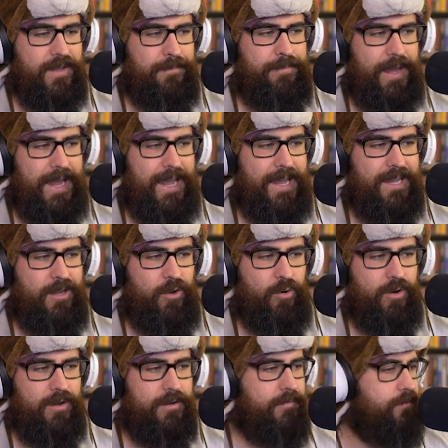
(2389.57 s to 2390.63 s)
I'm begging
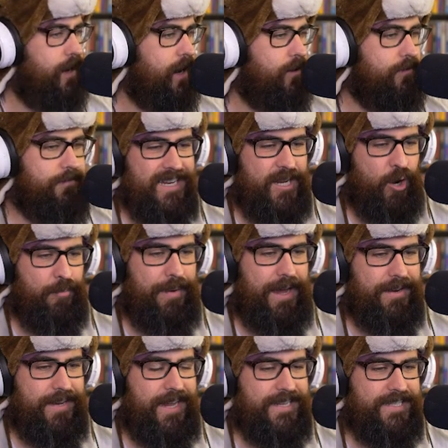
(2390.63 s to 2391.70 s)
you. Meow. Tenko
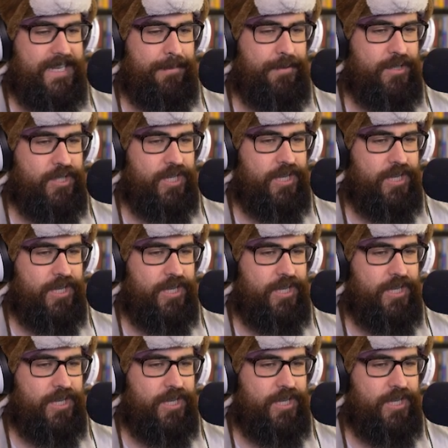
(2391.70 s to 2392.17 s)
bowed down as deeply as